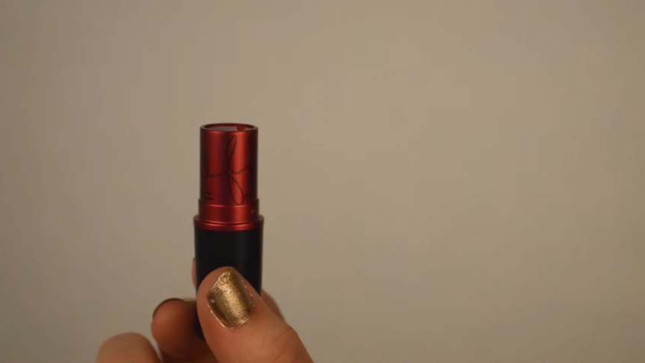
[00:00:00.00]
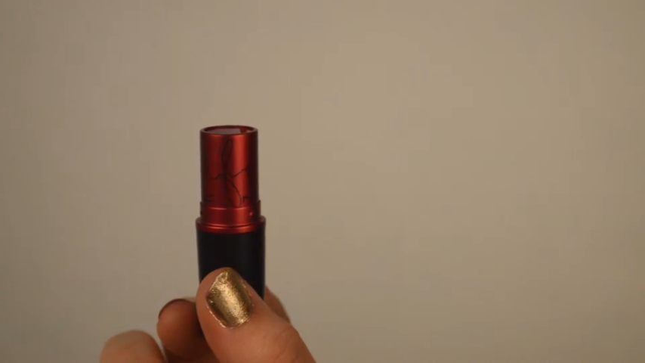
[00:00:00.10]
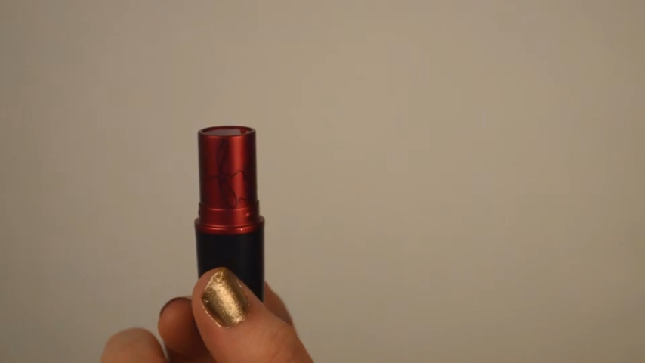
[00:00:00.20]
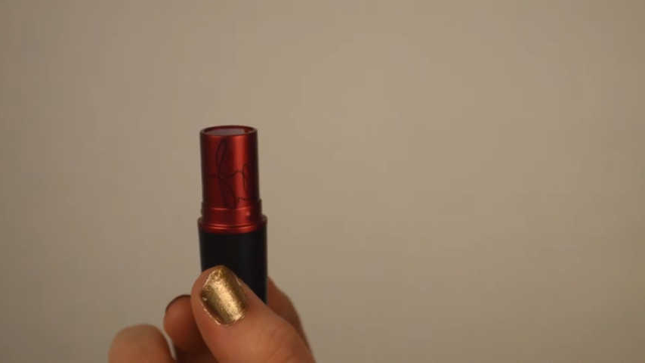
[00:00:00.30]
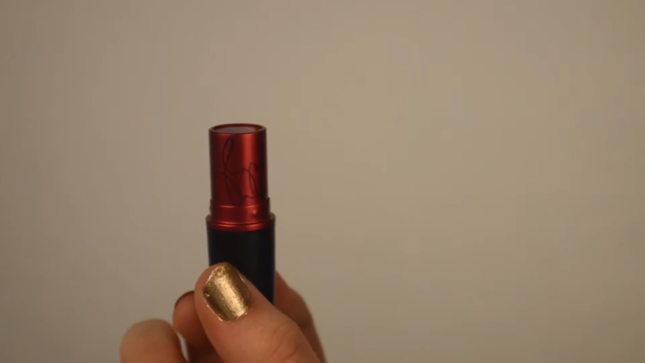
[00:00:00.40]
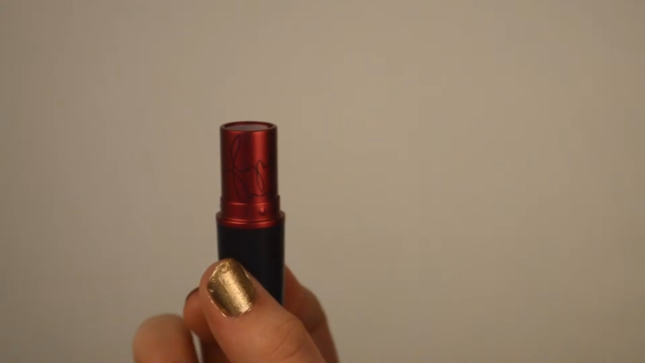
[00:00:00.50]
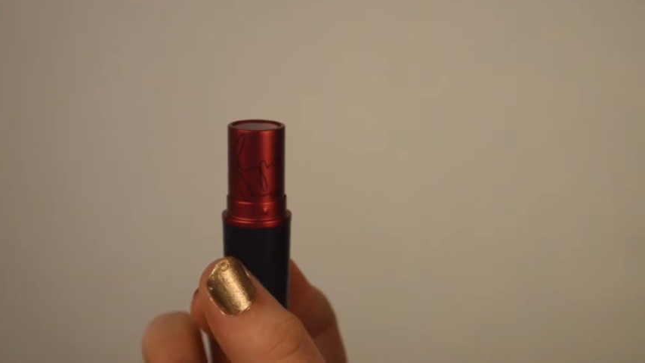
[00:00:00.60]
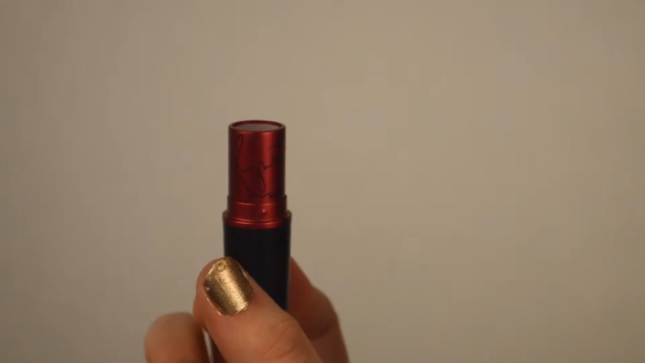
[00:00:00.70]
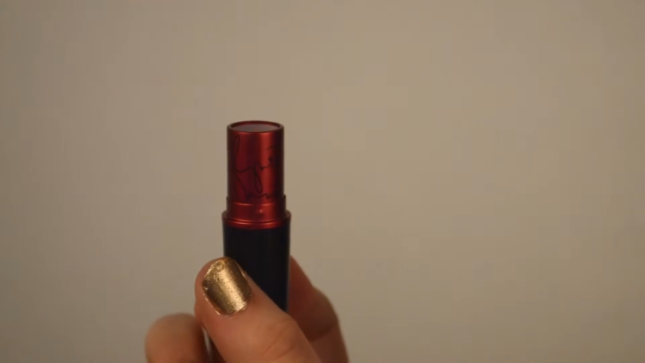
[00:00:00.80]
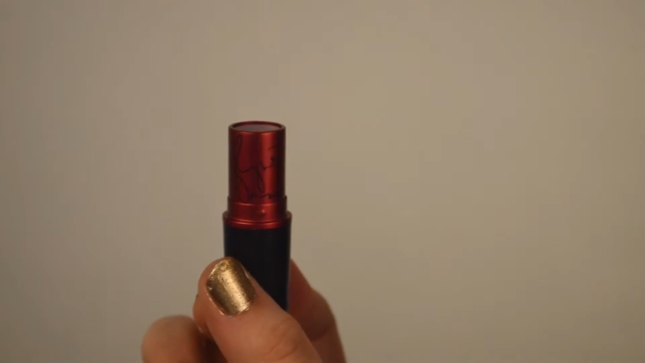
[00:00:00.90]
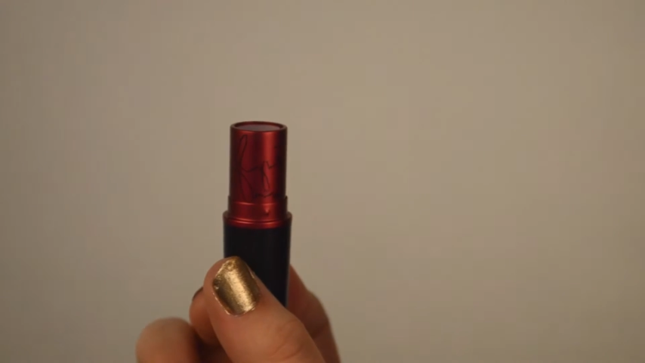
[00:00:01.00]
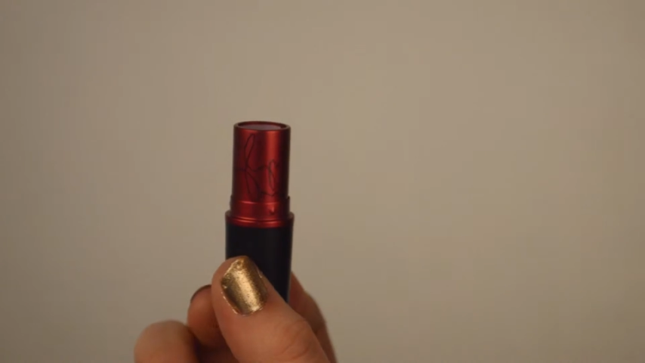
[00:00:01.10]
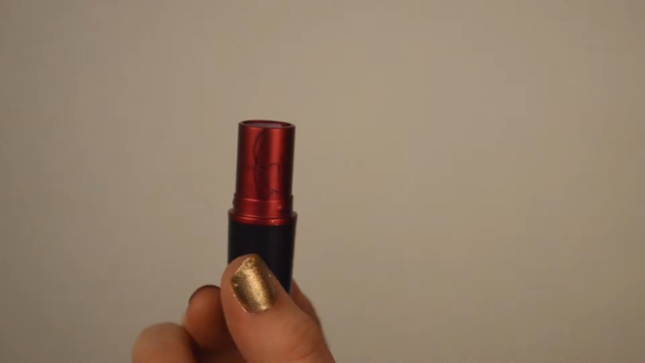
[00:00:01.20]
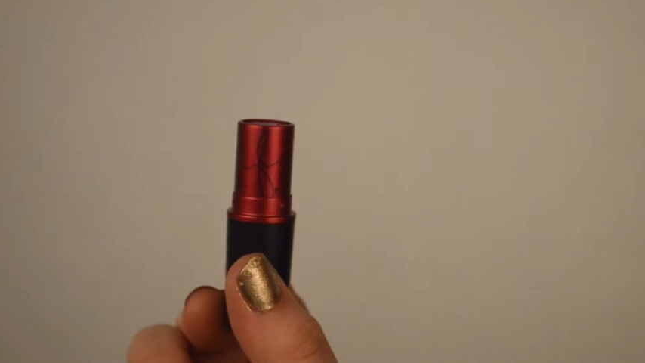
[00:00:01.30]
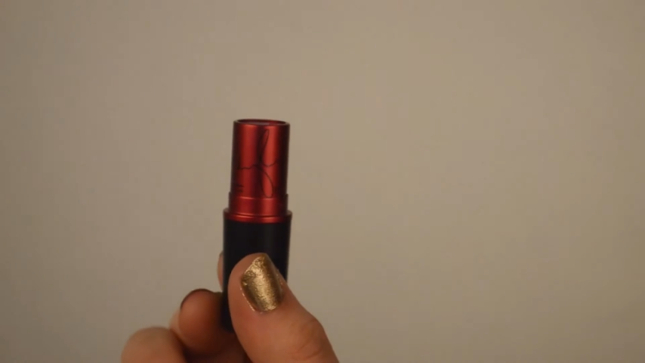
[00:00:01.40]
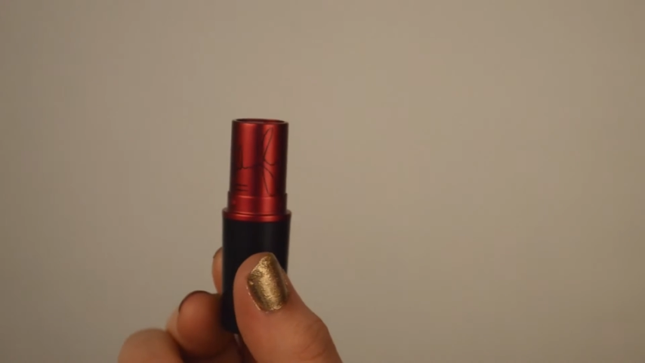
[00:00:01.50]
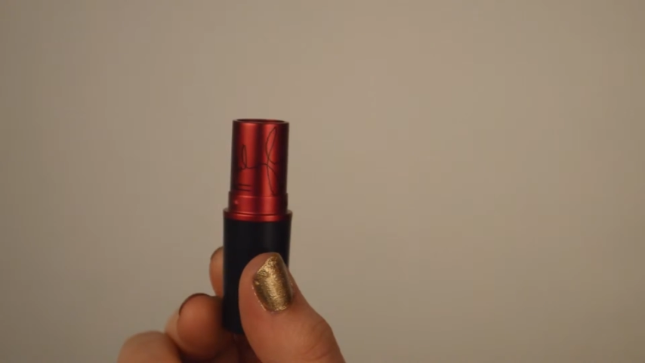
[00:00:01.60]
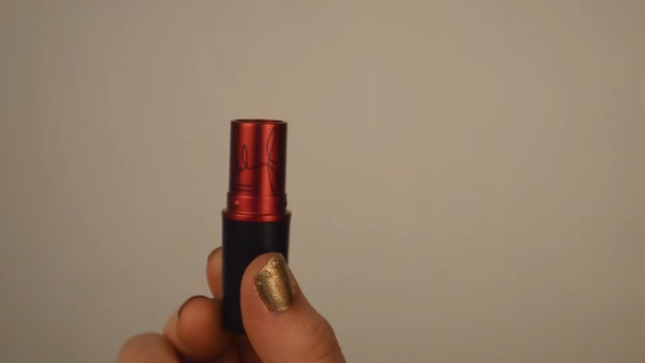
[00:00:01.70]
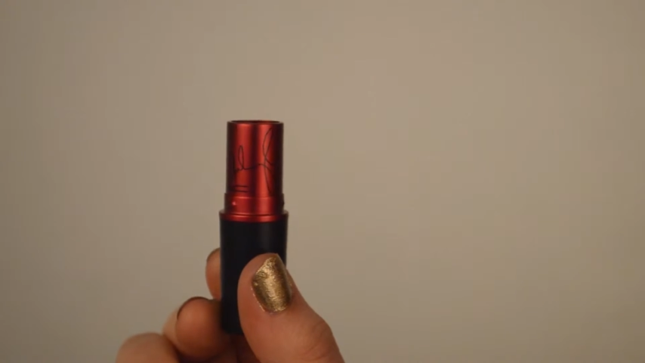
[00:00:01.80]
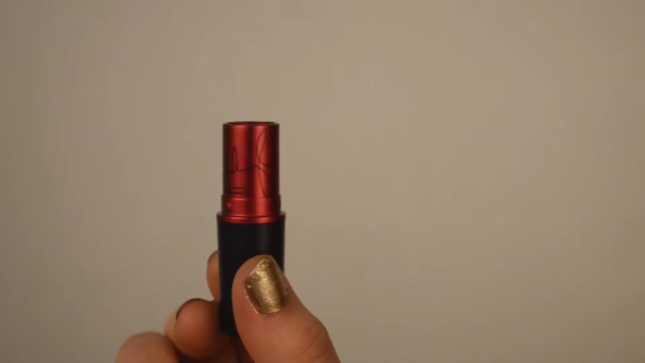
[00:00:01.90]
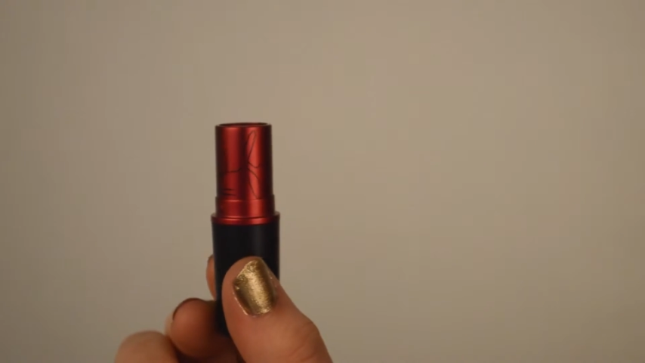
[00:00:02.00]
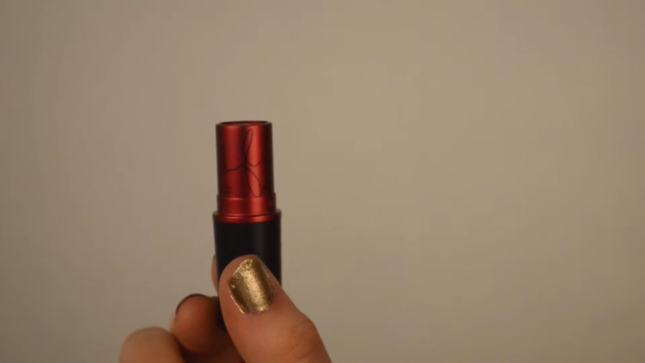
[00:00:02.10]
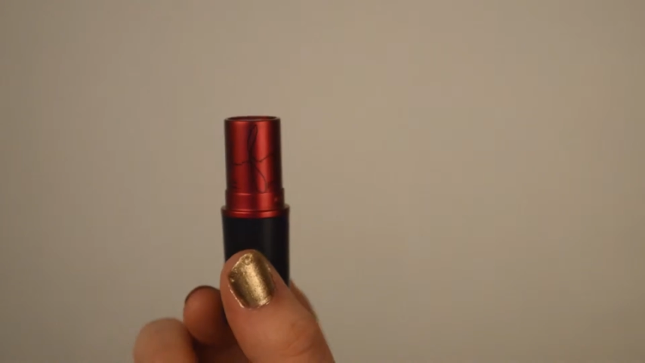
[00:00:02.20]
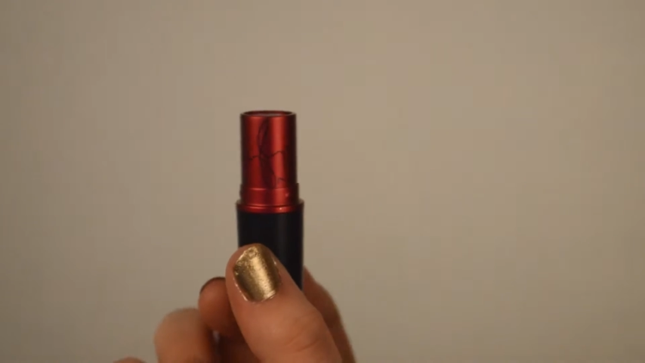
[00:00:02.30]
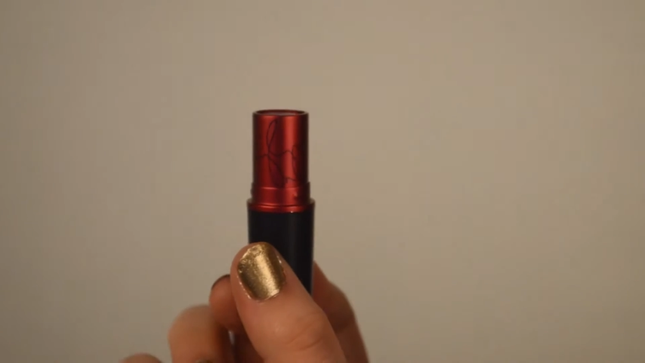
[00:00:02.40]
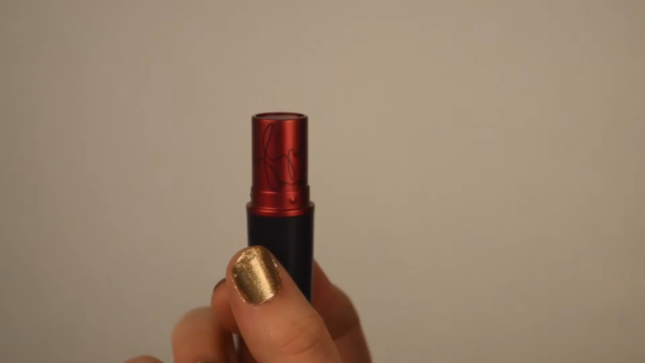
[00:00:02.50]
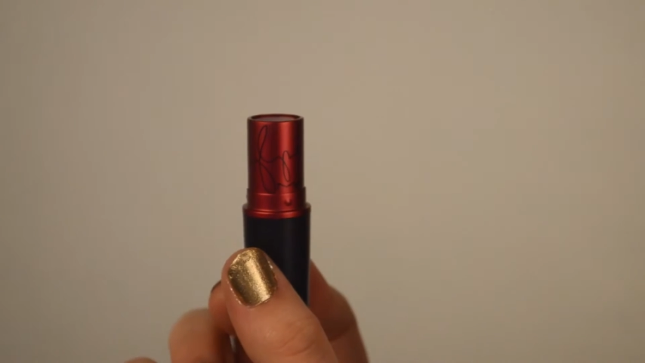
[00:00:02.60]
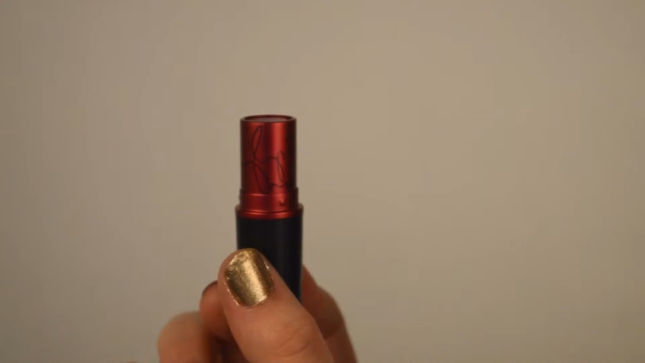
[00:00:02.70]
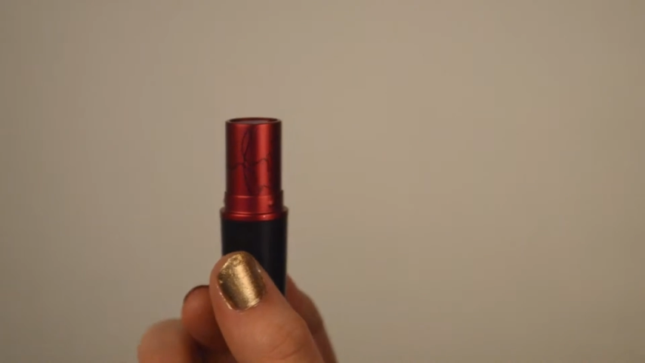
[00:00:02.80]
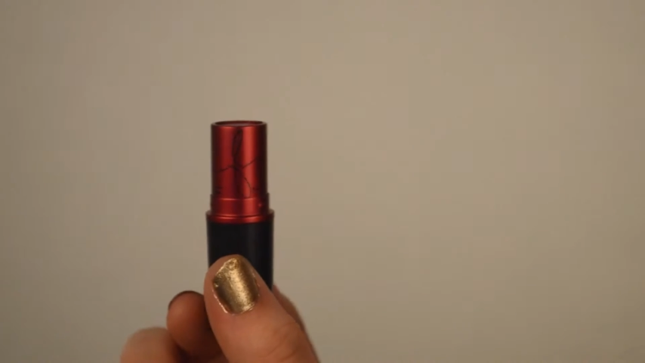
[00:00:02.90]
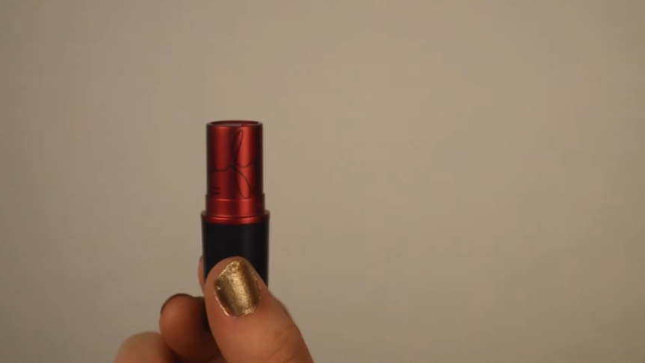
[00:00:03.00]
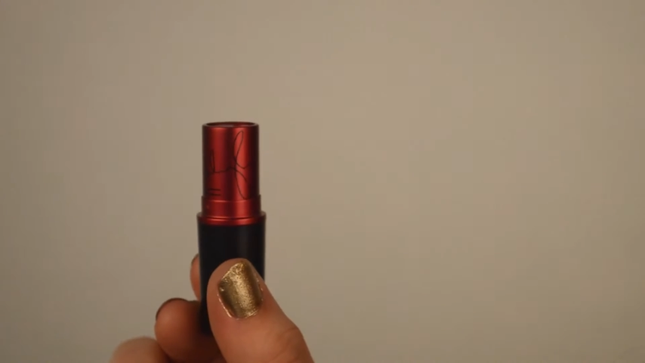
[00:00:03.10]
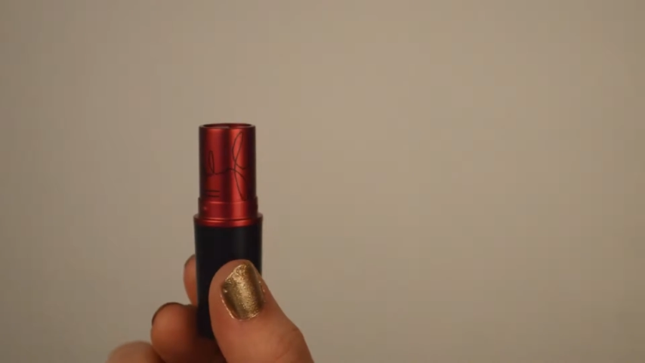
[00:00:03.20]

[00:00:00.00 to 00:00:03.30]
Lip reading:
Nobody's mouth can be seen.